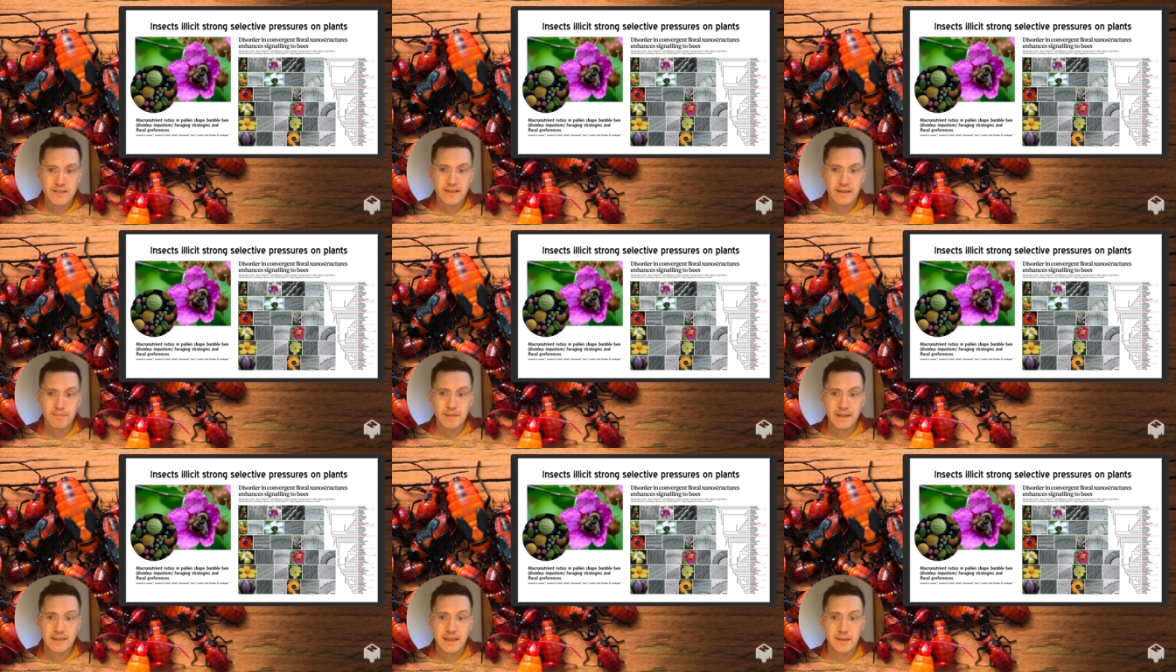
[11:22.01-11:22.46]
that
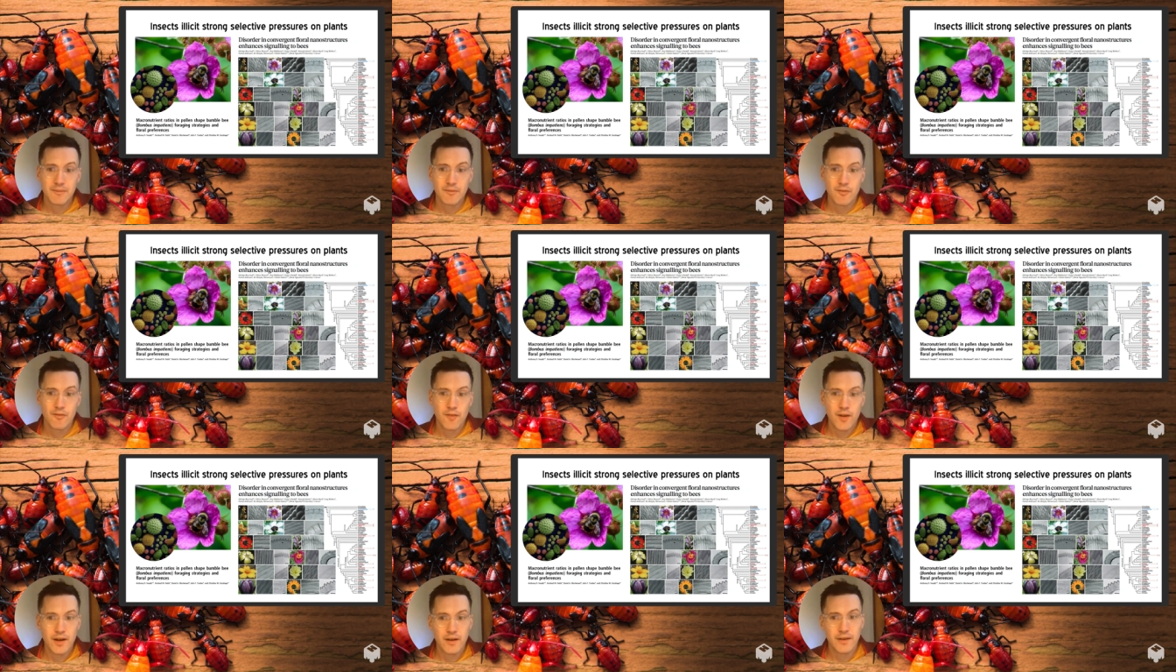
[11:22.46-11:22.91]
make them
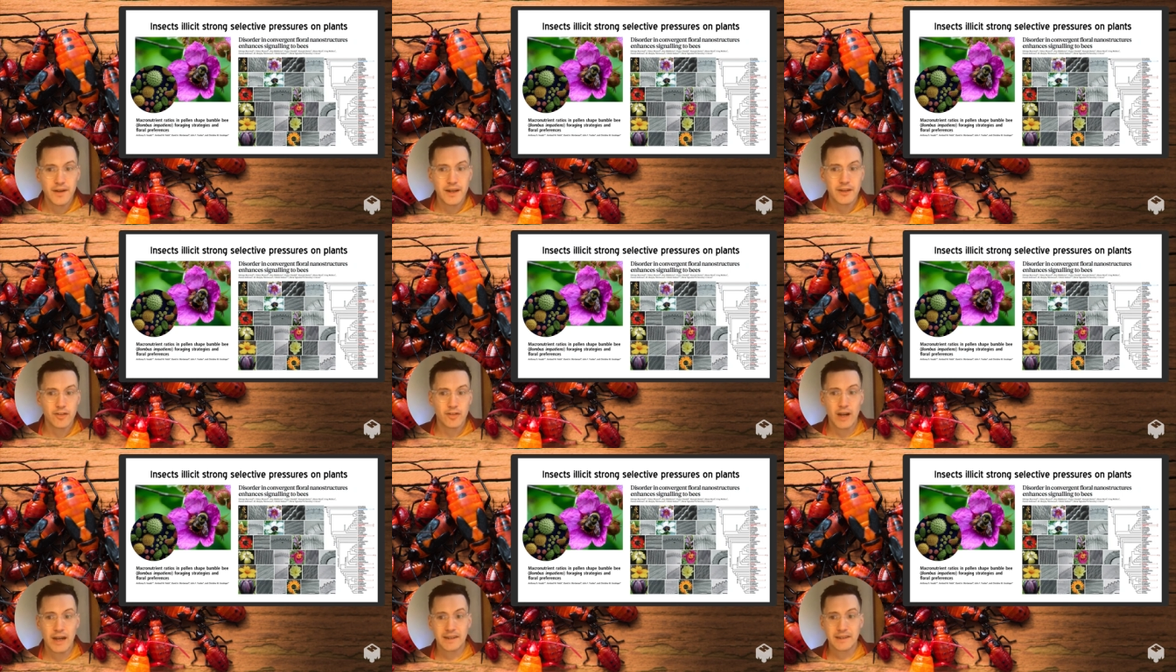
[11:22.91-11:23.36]
very
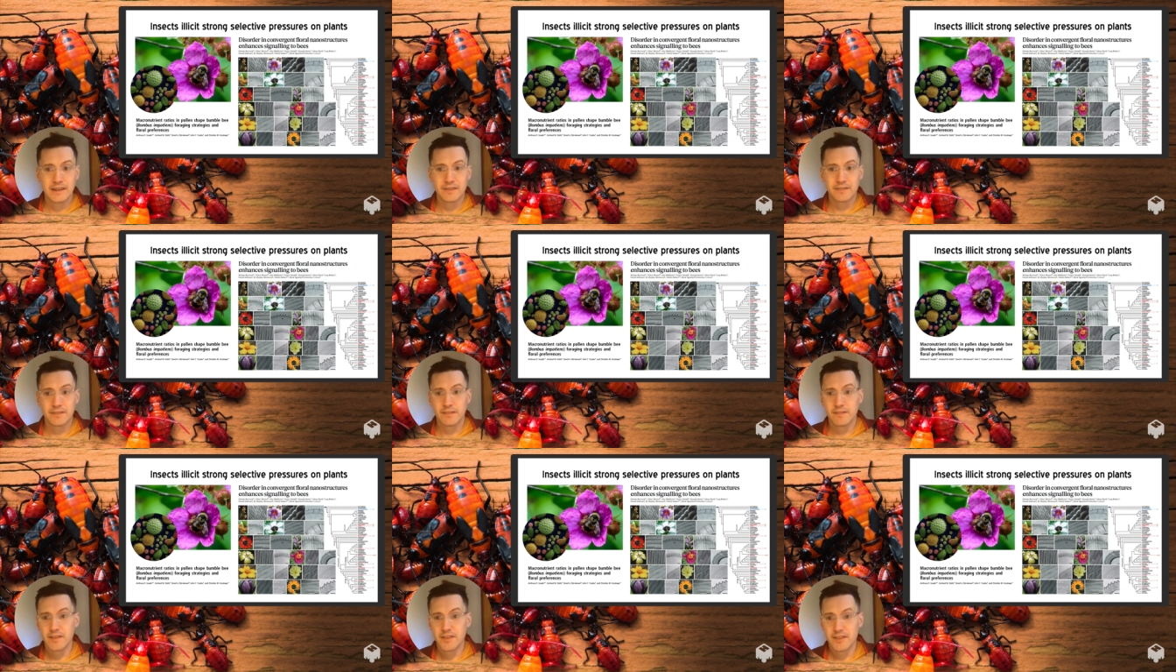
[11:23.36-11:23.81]
attractive
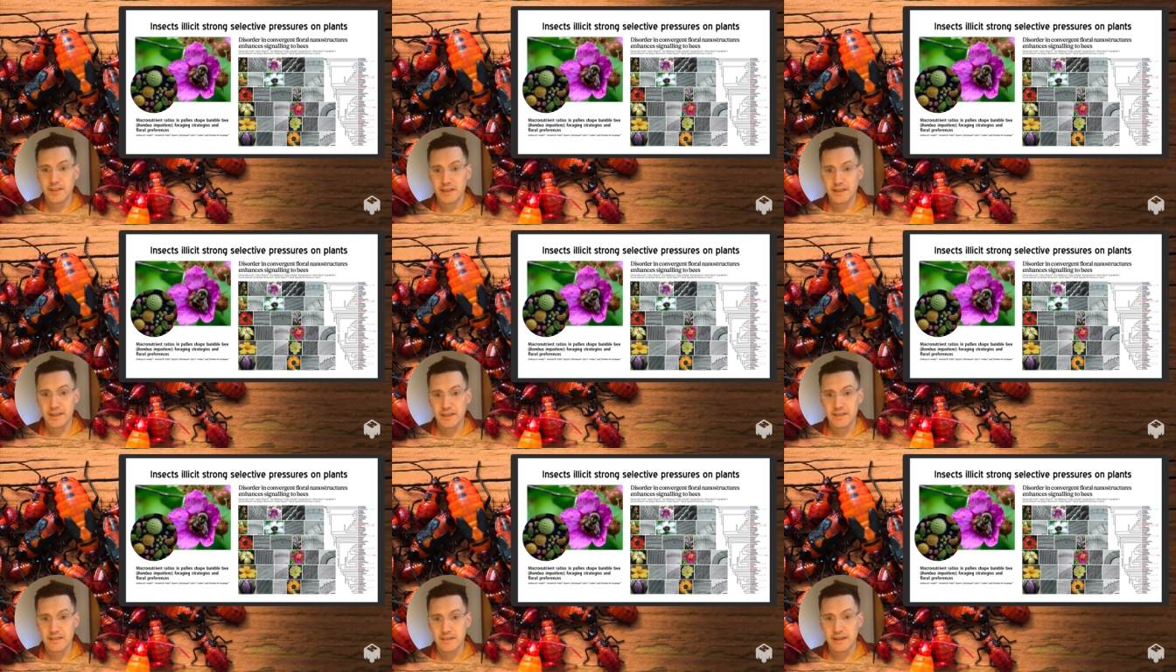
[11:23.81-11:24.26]
to visiting
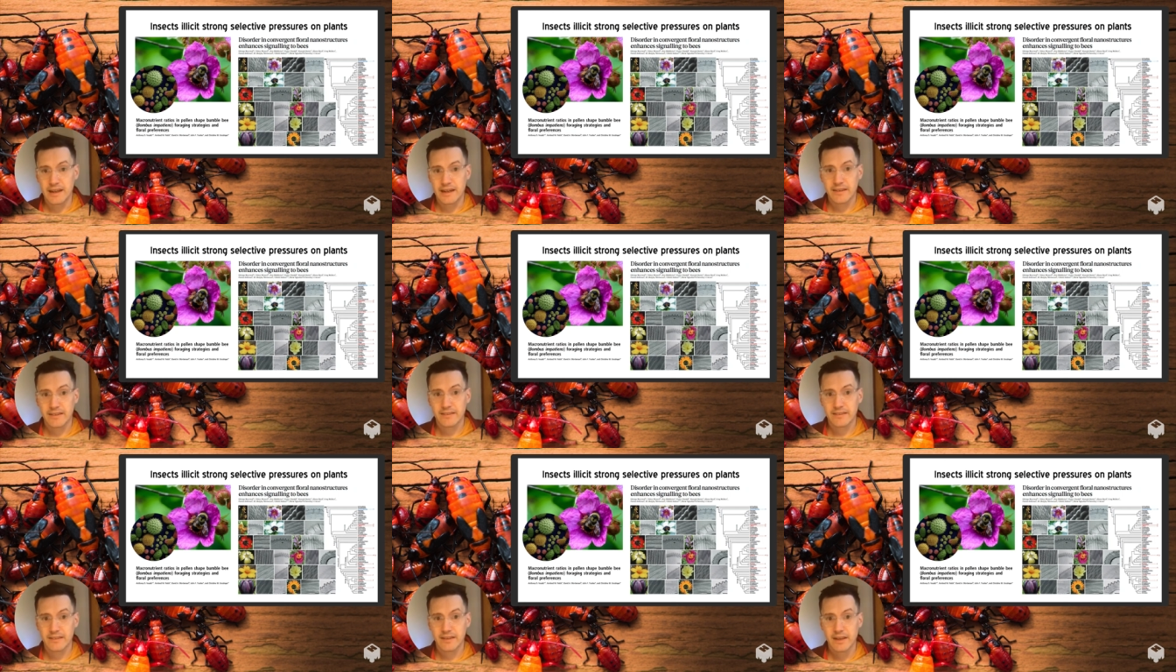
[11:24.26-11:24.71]

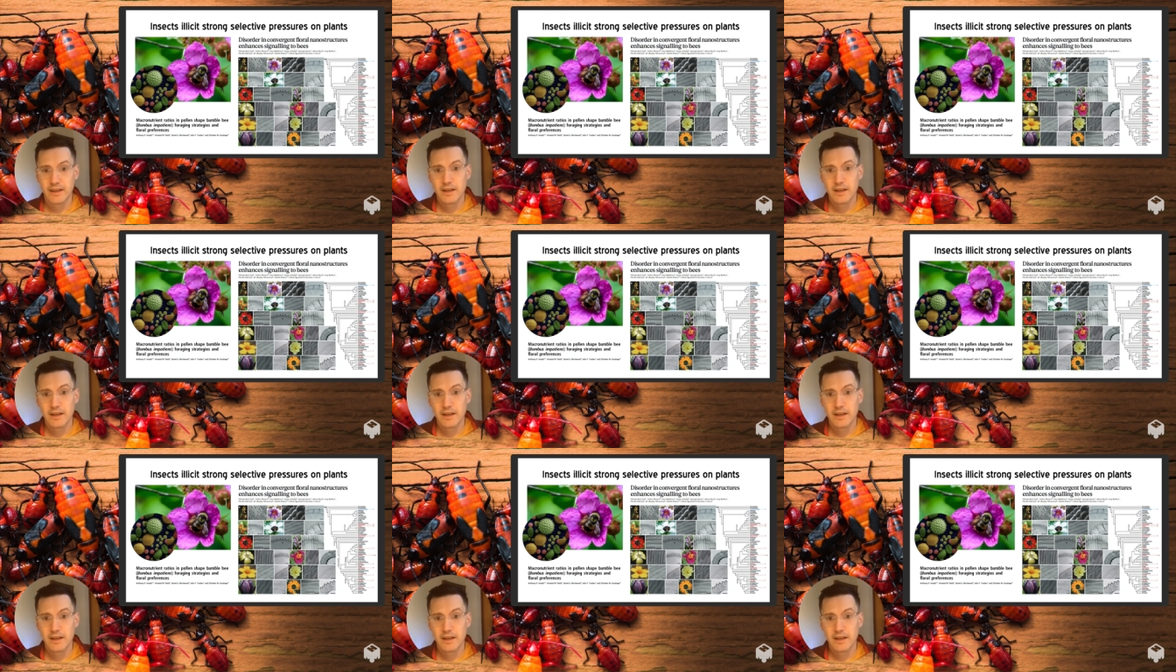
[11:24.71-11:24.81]
insects,